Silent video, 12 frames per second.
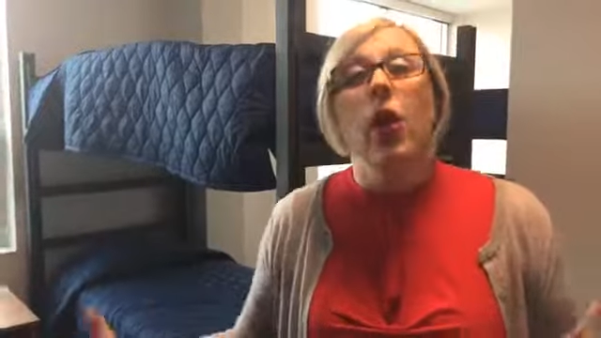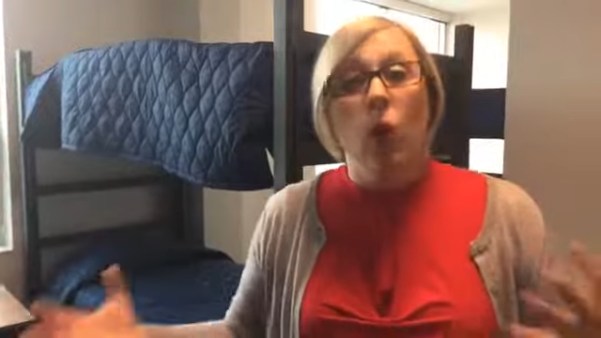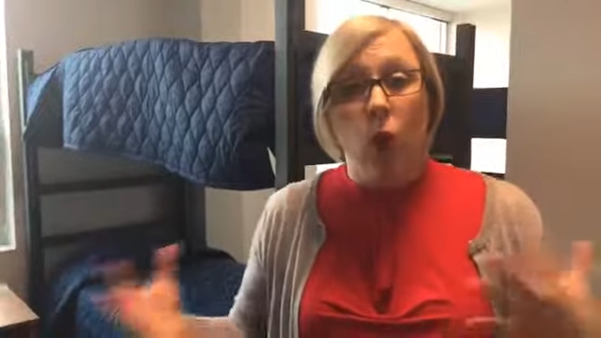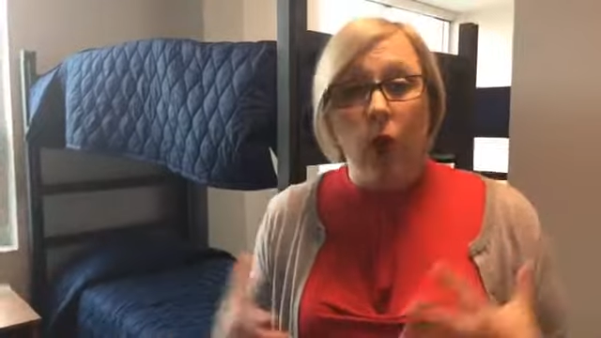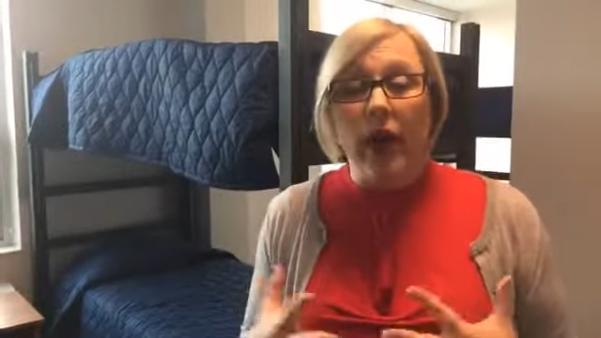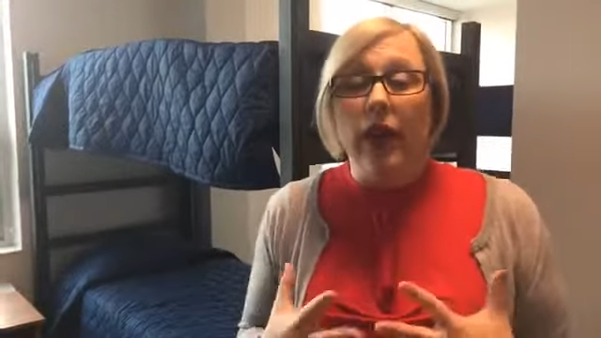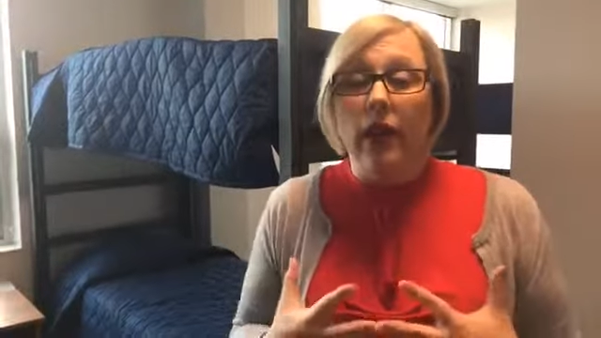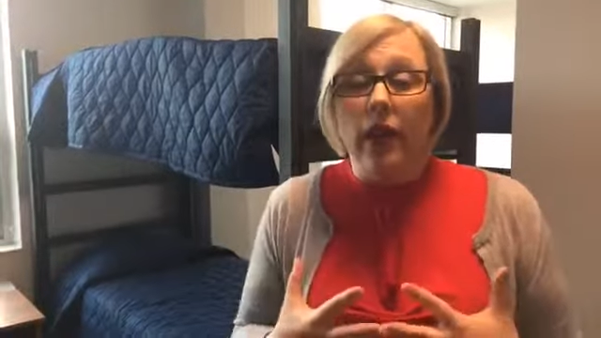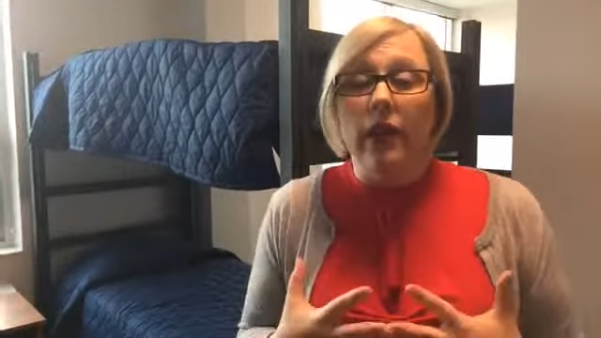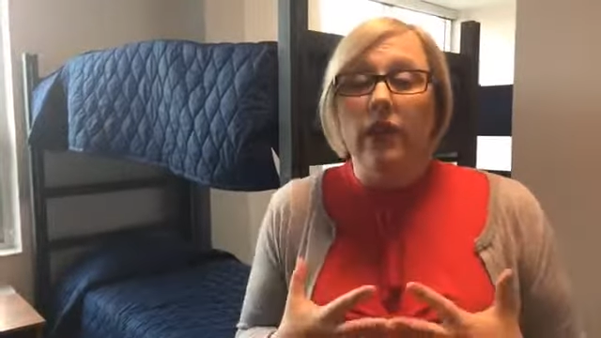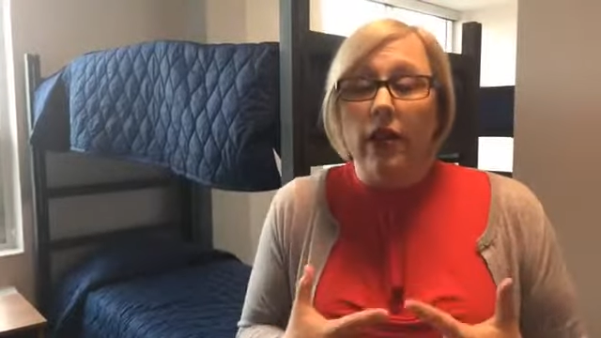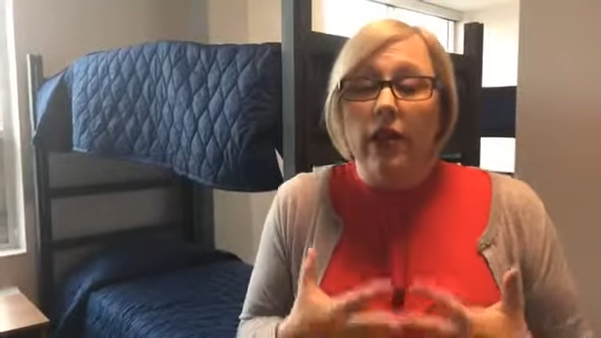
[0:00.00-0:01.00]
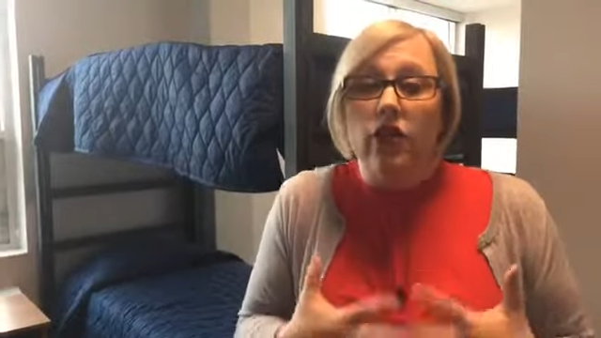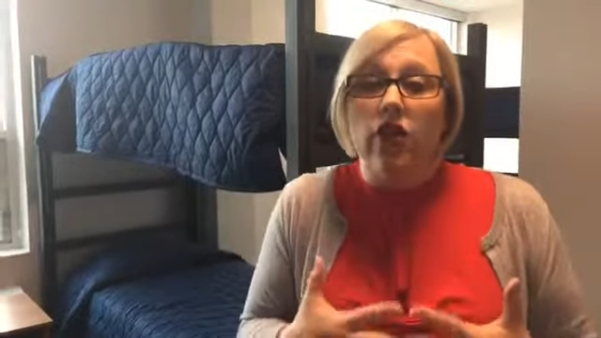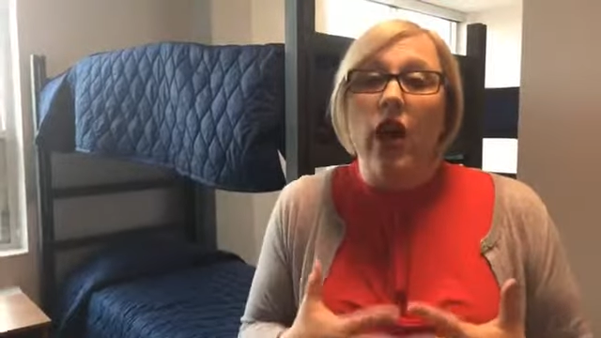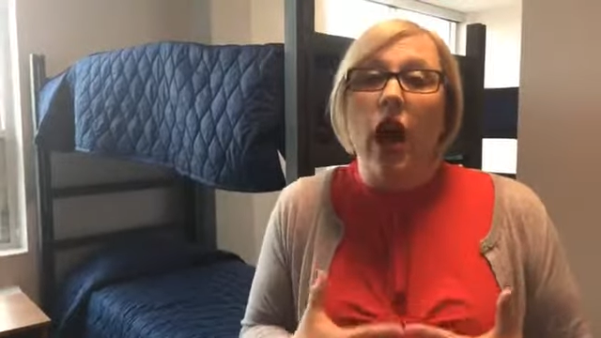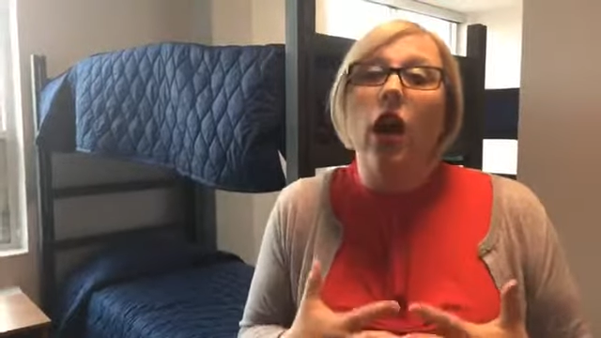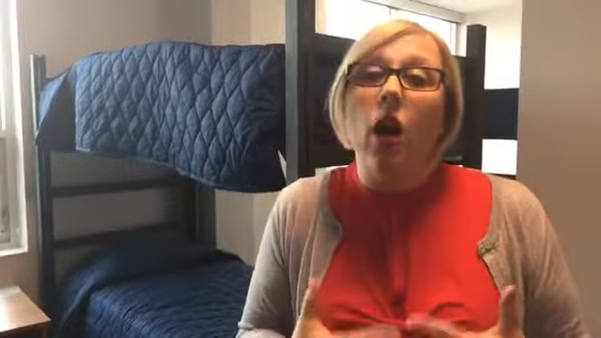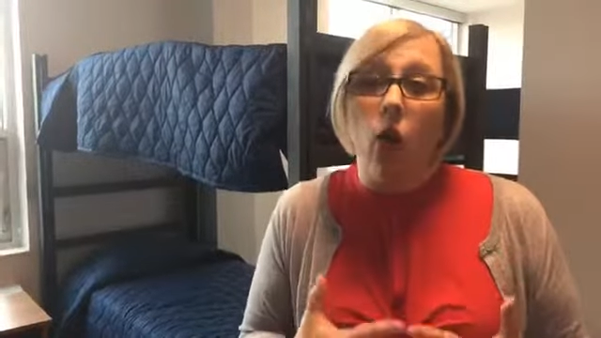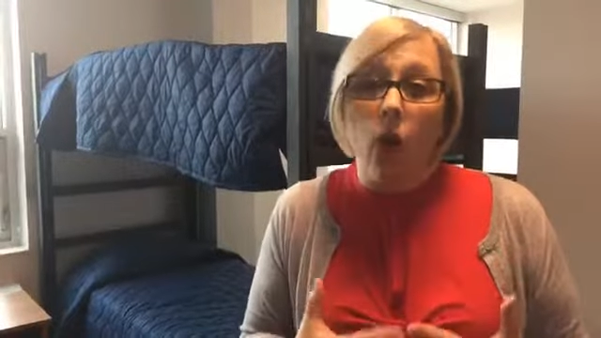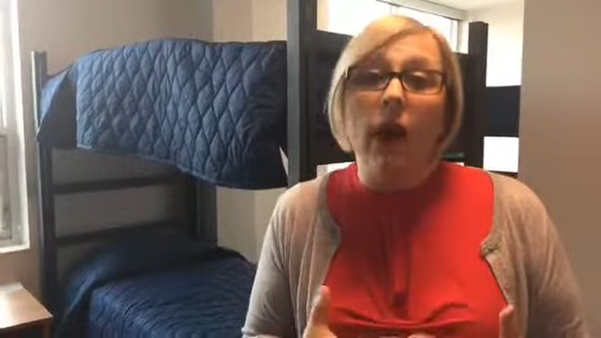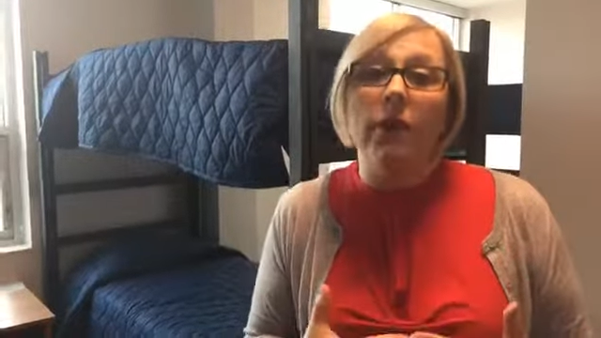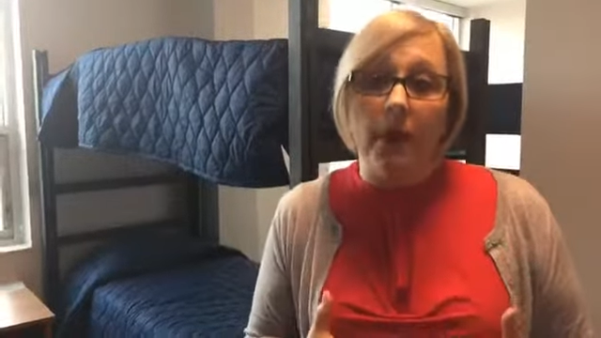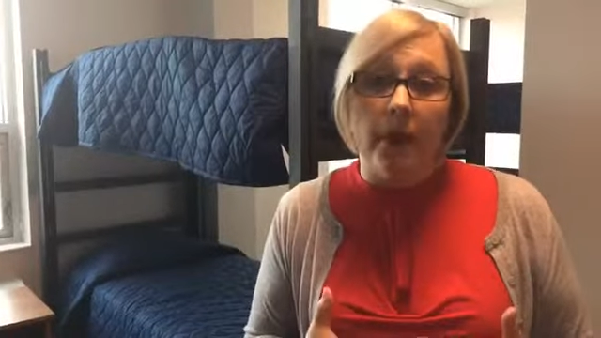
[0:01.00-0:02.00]
we in Chicago
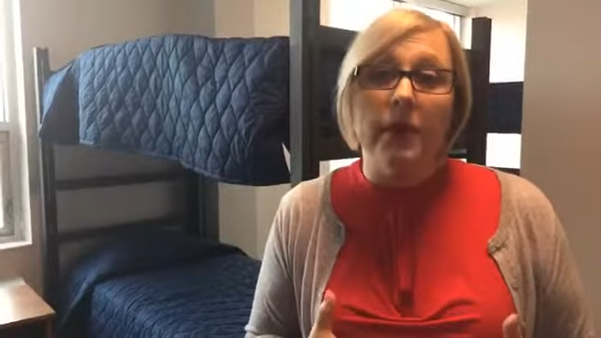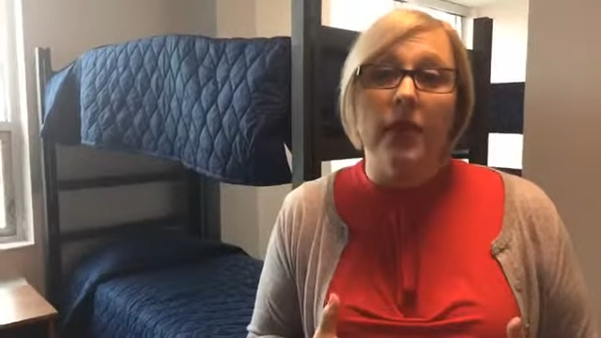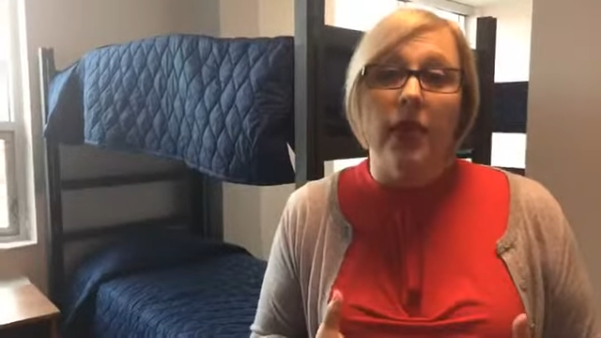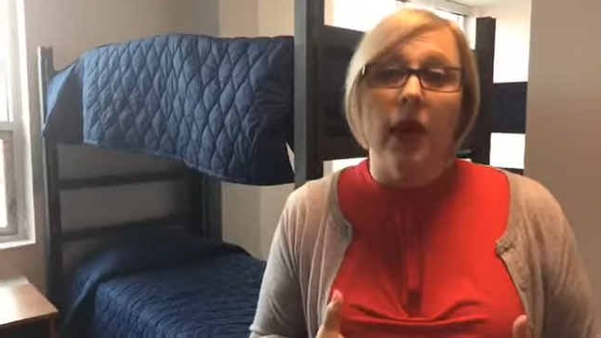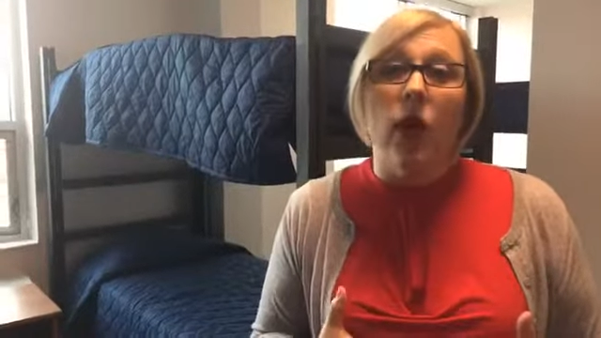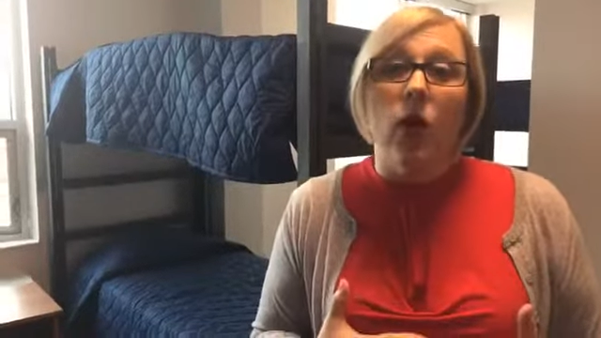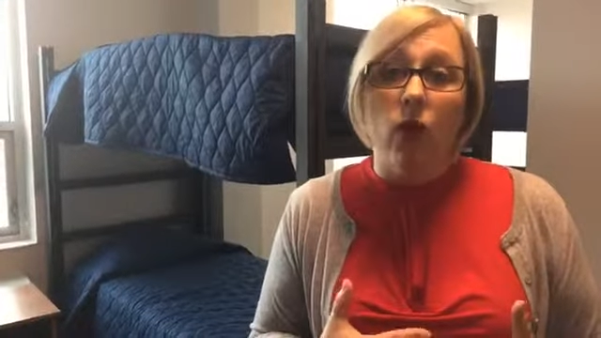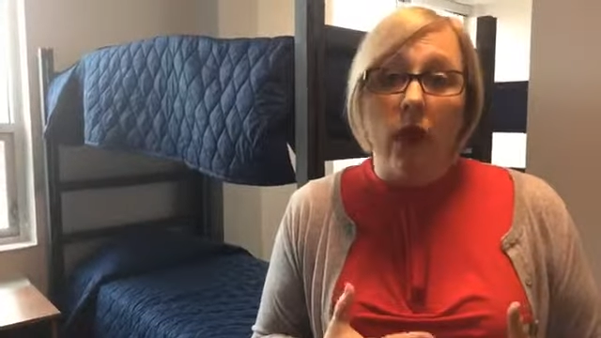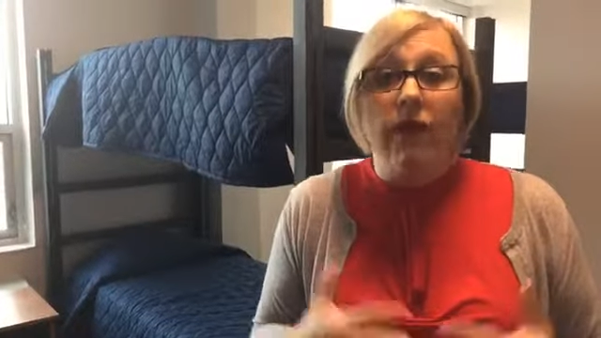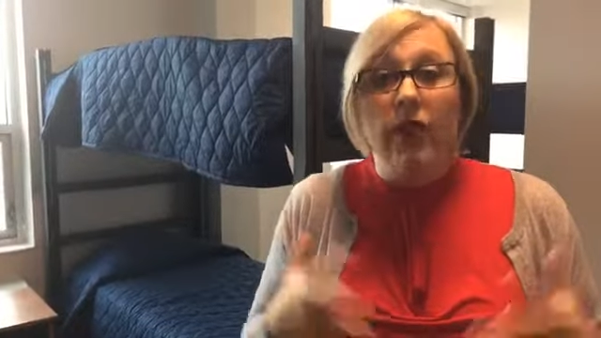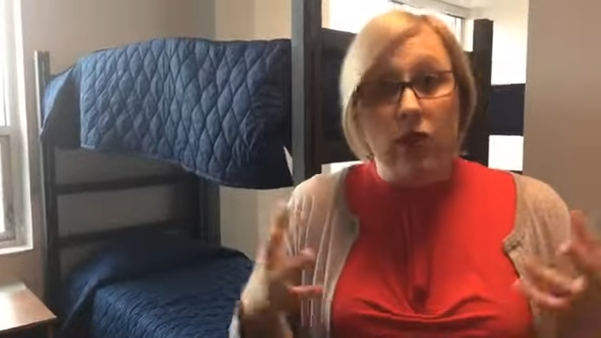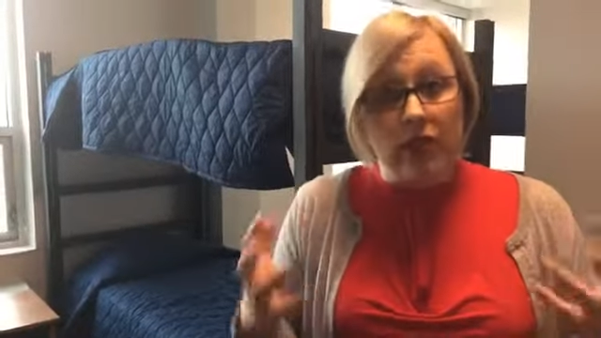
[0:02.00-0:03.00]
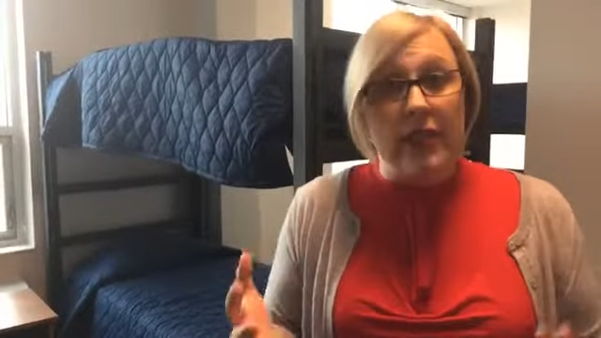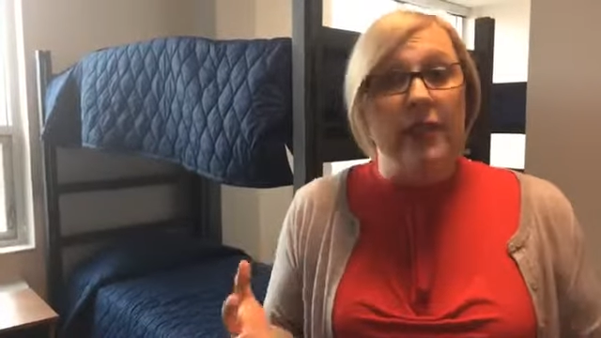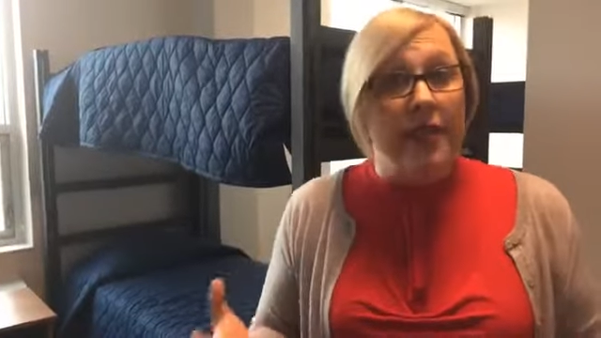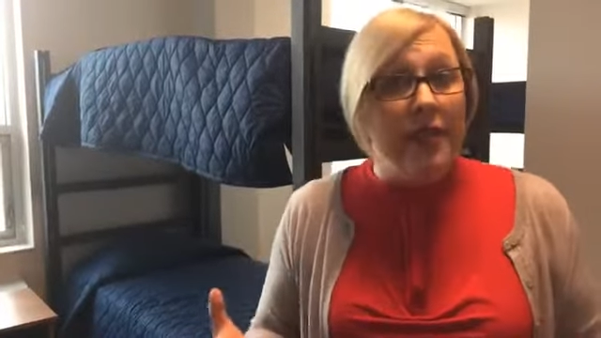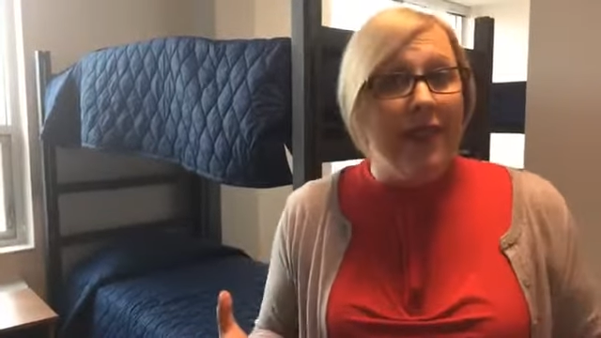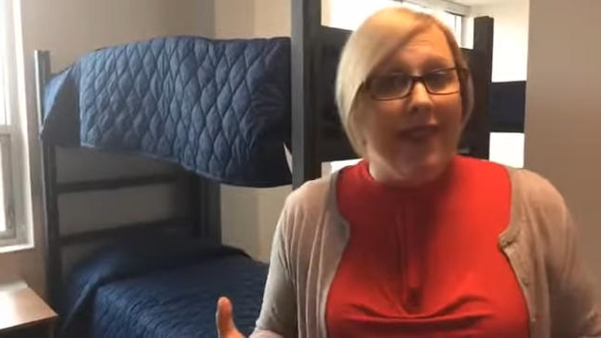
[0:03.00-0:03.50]
welcomed refugees